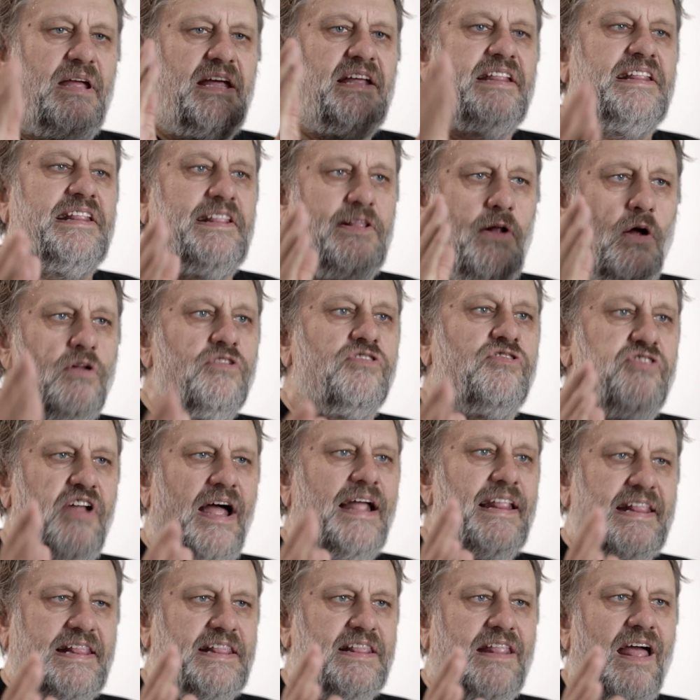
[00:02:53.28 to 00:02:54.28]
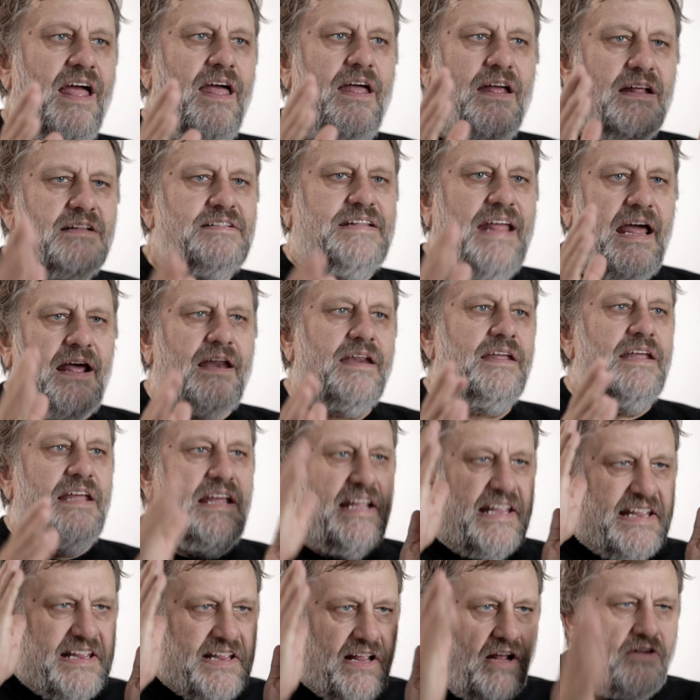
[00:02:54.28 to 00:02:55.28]
It's not just there
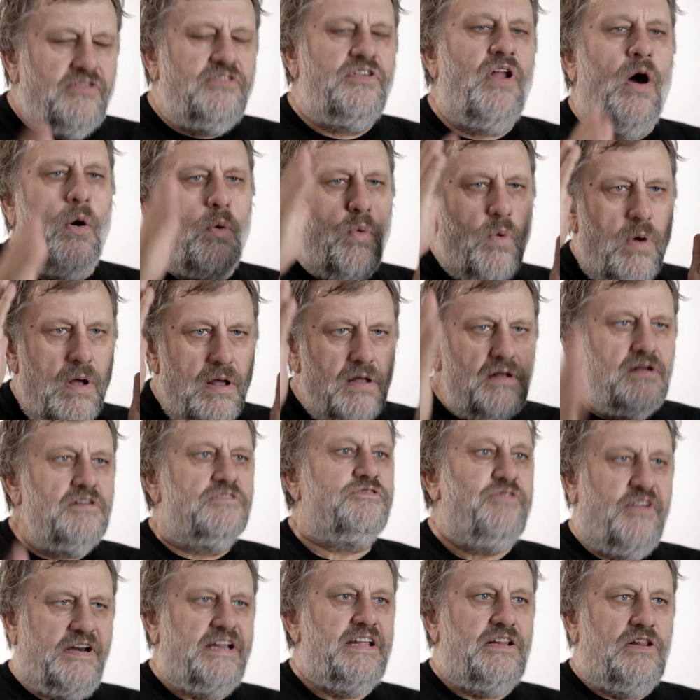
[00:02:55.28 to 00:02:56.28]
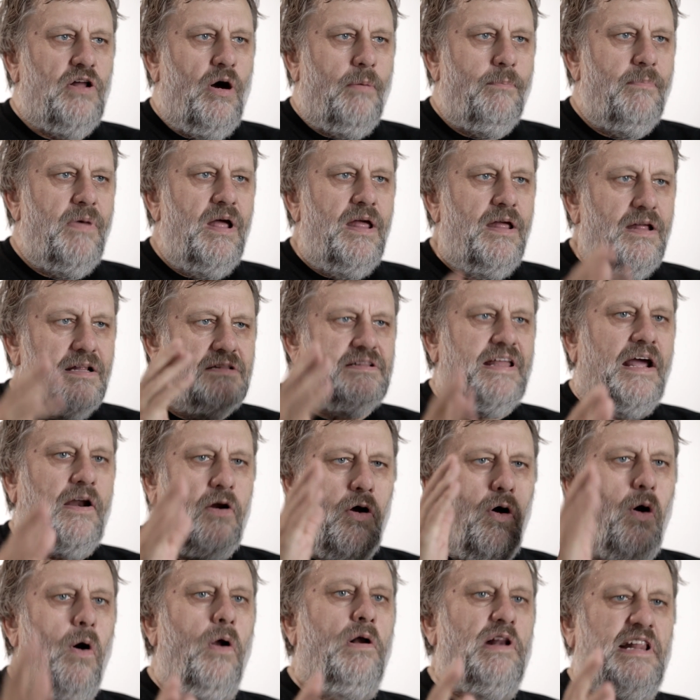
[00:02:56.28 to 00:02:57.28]
is no freedom. There
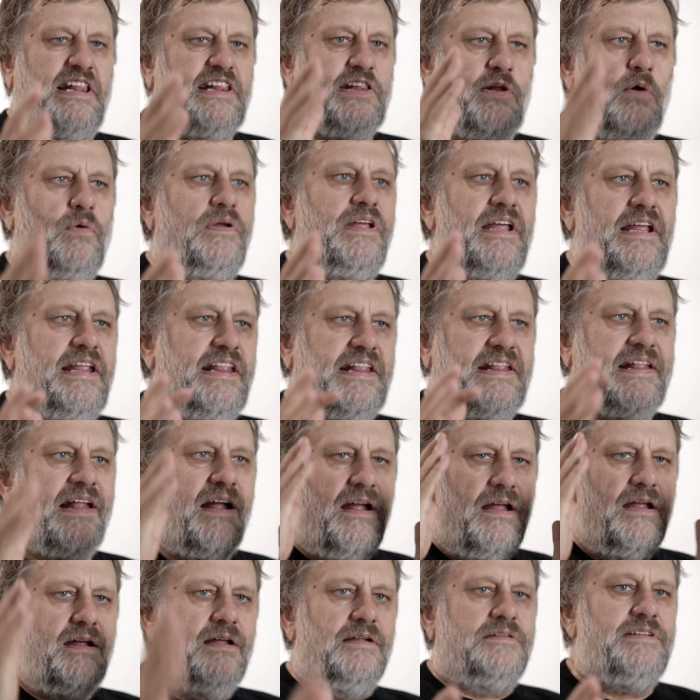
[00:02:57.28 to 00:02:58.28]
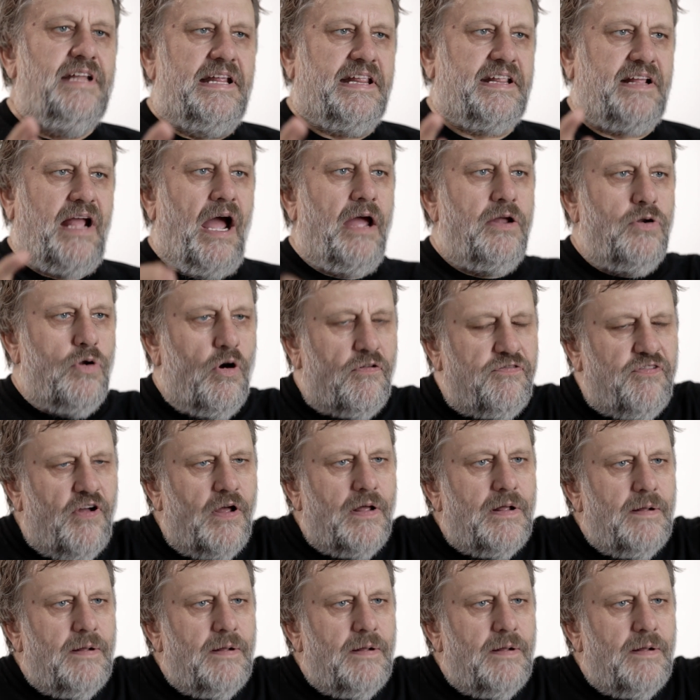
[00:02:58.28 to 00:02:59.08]
also is this kind of